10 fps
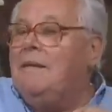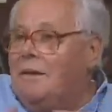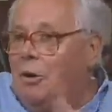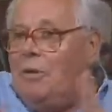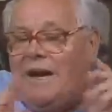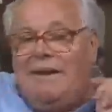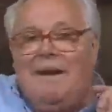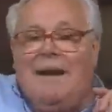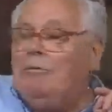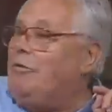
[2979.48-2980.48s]
Okay,
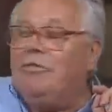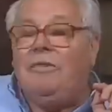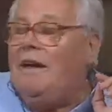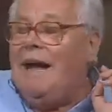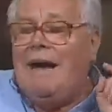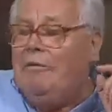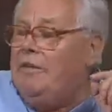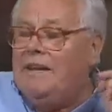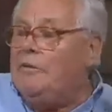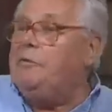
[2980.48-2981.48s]
I
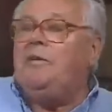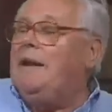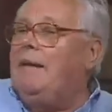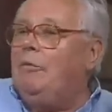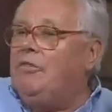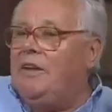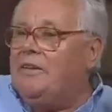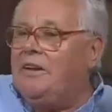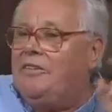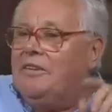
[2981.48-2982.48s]
didn't feel I was at
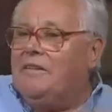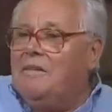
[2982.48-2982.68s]
risk.